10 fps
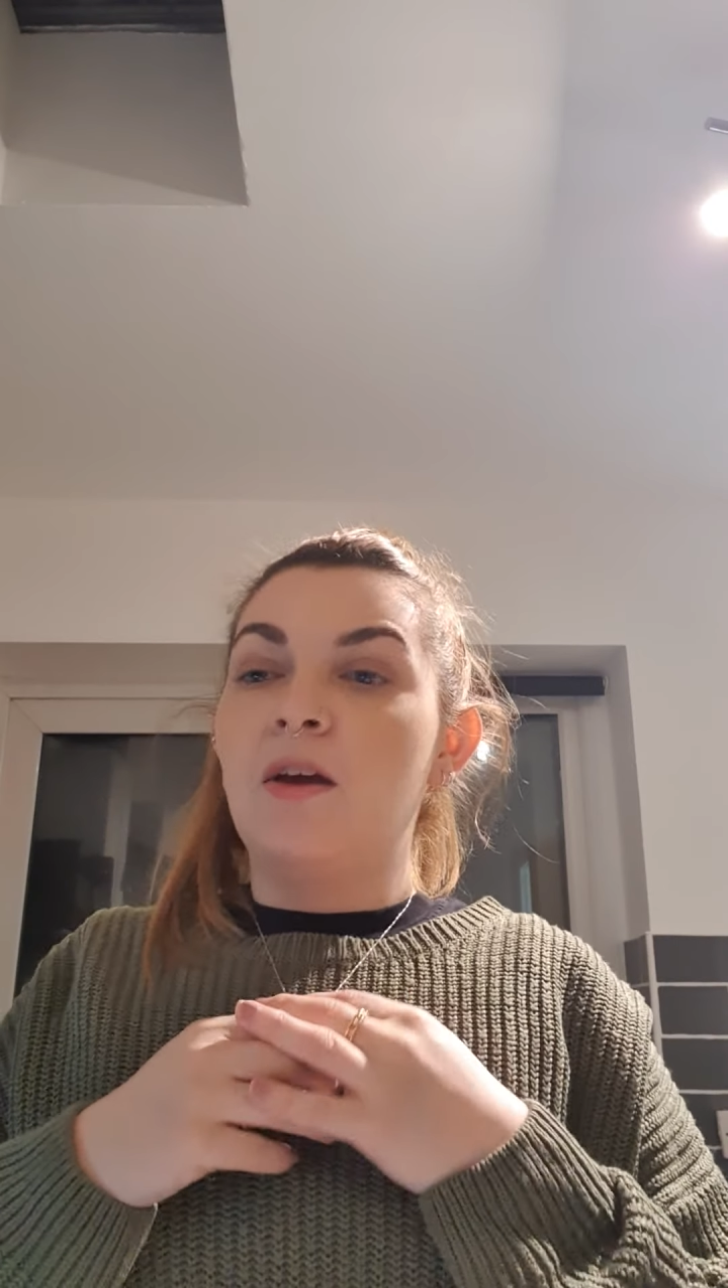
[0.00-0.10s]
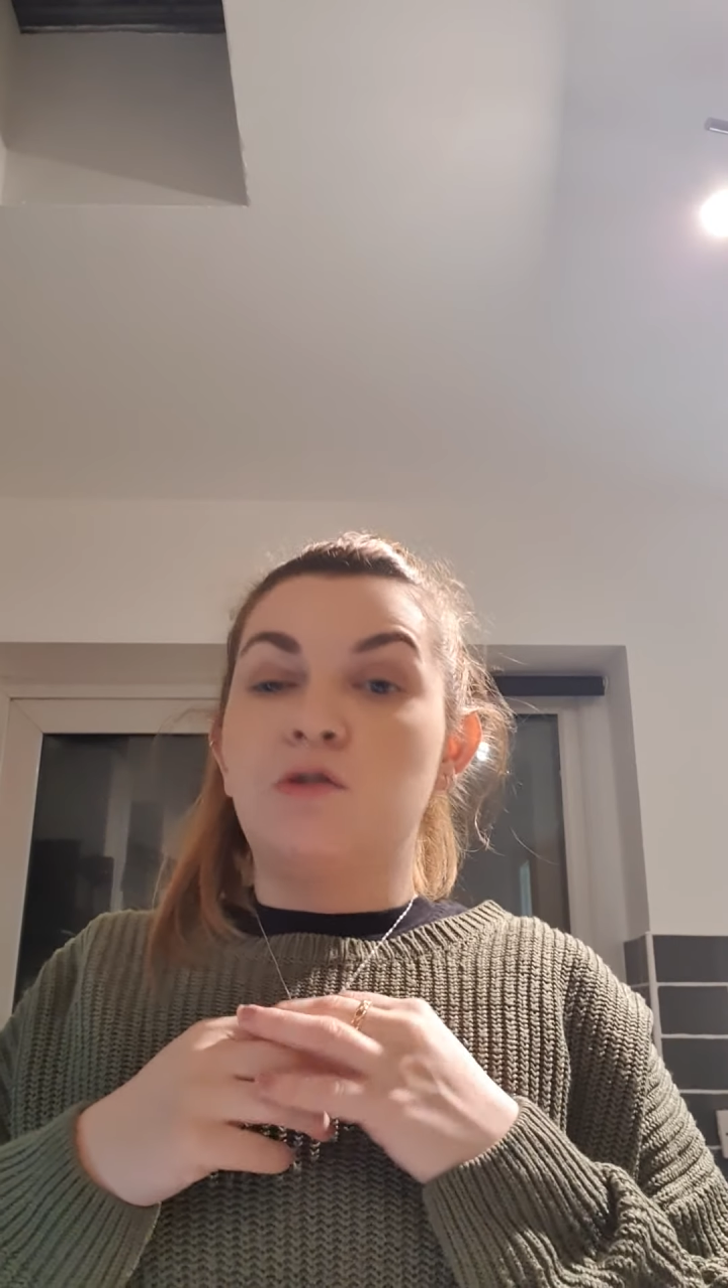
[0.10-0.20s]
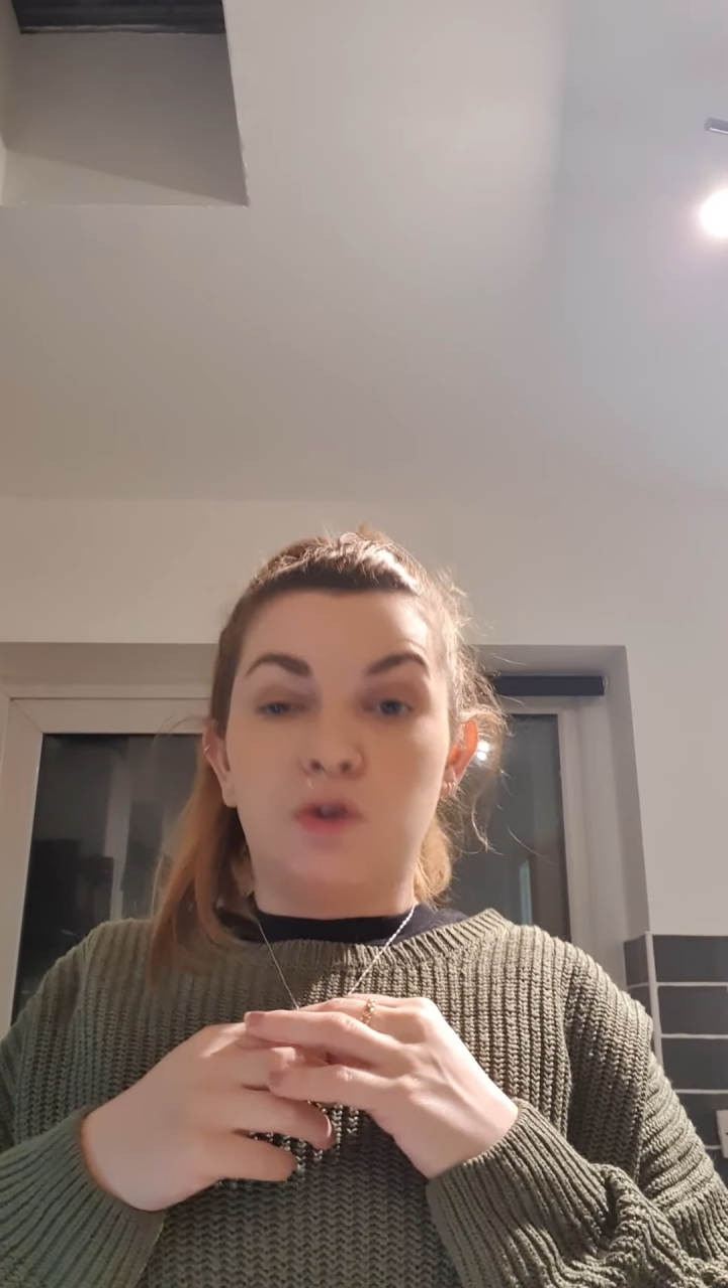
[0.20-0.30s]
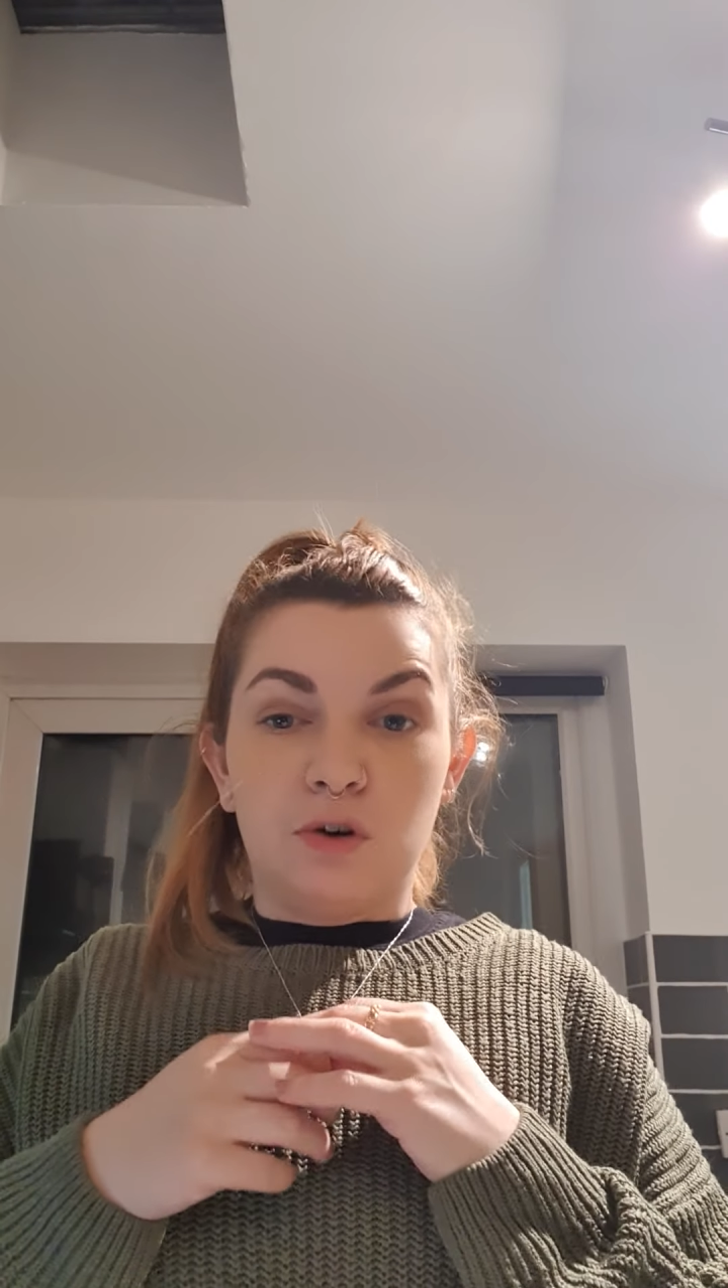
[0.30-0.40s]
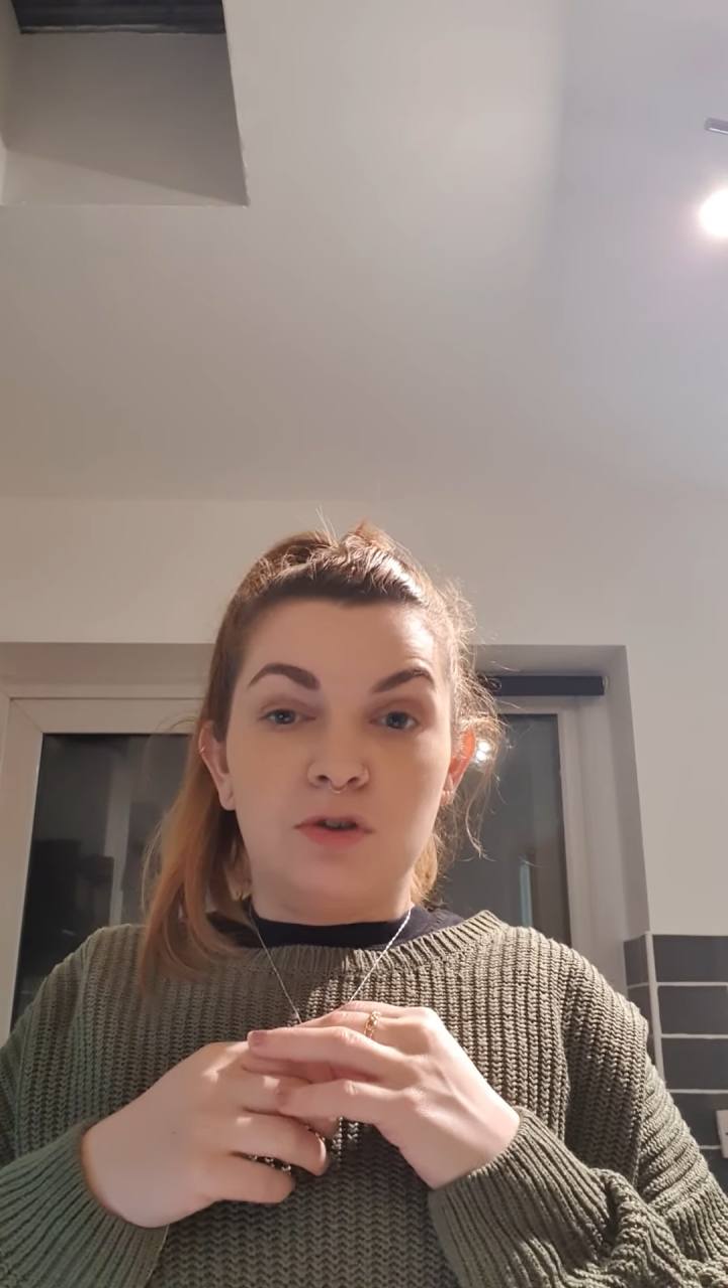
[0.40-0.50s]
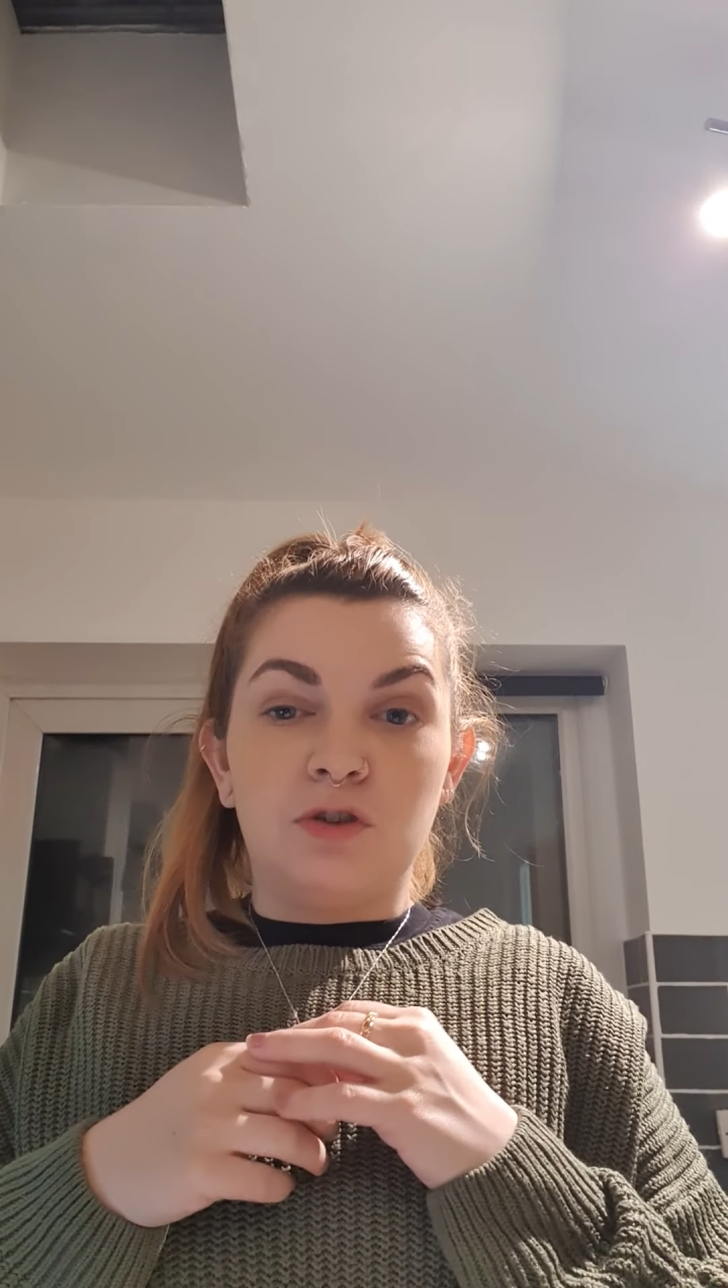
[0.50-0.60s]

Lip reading: chocolate